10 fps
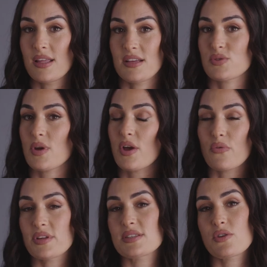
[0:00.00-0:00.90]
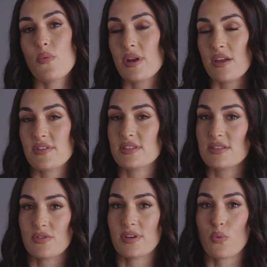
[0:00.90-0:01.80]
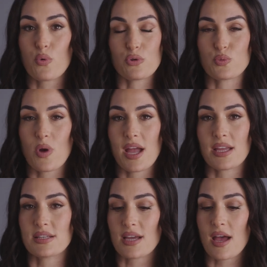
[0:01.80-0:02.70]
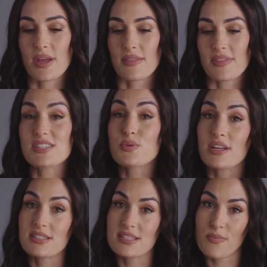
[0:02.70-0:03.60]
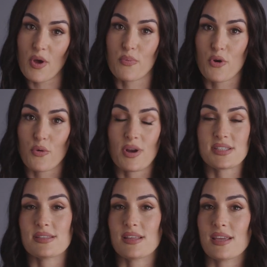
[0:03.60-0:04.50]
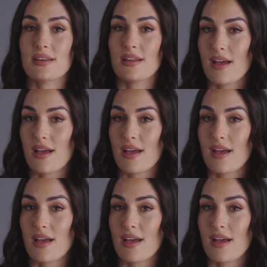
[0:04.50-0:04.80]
That's why only so many of us do it worldwide. But that's what I'd say about pro wrestling.